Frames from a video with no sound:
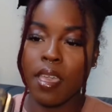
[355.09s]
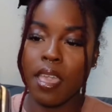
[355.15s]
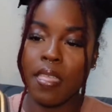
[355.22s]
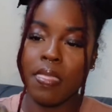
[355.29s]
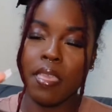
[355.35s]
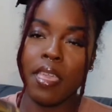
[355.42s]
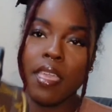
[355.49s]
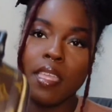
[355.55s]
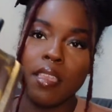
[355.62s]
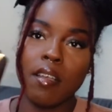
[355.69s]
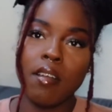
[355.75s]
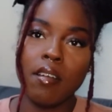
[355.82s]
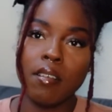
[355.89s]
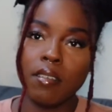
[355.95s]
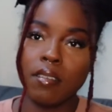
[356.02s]
And then
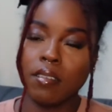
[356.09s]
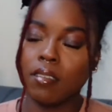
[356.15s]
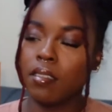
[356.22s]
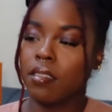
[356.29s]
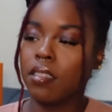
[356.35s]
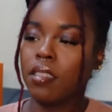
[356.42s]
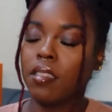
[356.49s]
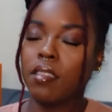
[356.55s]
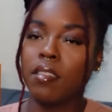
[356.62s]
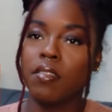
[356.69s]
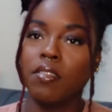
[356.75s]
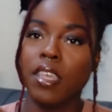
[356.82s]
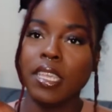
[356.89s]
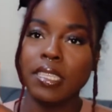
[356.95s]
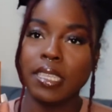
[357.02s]

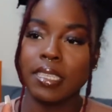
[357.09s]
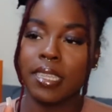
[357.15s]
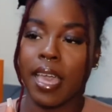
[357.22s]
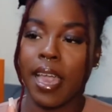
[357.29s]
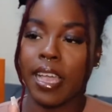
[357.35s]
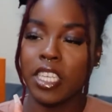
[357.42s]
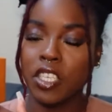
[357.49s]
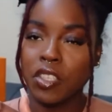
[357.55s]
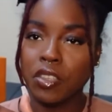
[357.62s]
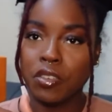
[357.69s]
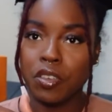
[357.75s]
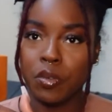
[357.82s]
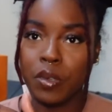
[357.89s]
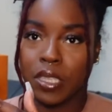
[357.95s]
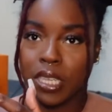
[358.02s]
this is actually the
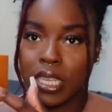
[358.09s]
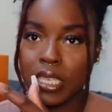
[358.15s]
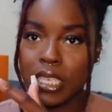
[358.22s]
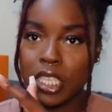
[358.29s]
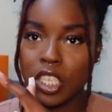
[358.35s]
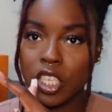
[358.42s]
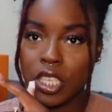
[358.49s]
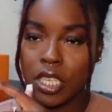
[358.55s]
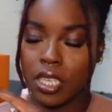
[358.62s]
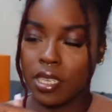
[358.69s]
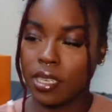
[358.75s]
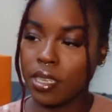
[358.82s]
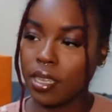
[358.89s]
newest edition.